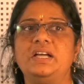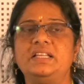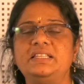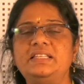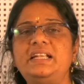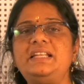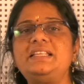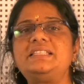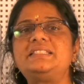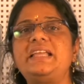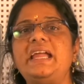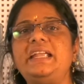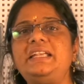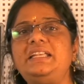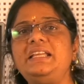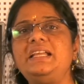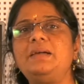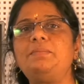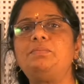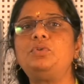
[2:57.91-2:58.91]
That is
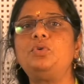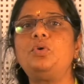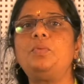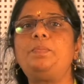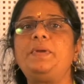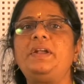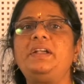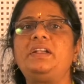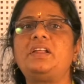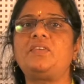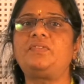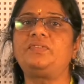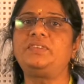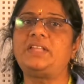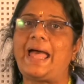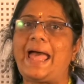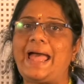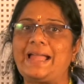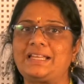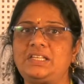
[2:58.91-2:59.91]
getting a blueprint of the
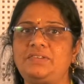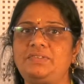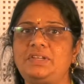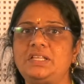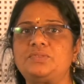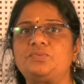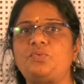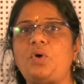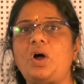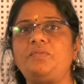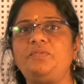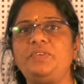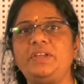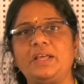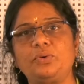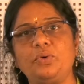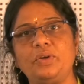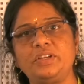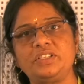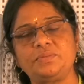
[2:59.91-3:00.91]
activities what we
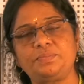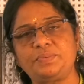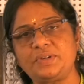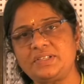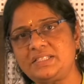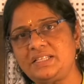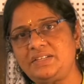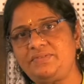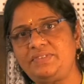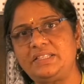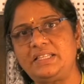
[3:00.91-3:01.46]
are going to proceed with